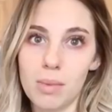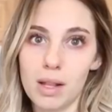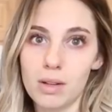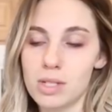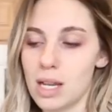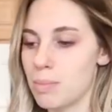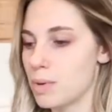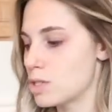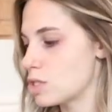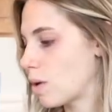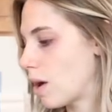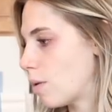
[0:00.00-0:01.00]
Bello
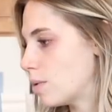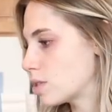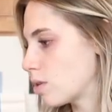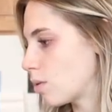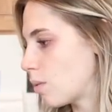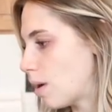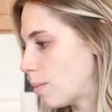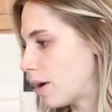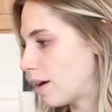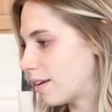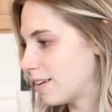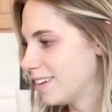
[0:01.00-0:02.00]
diapers, so I always go to
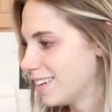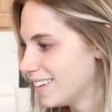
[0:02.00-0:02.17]
Walmart.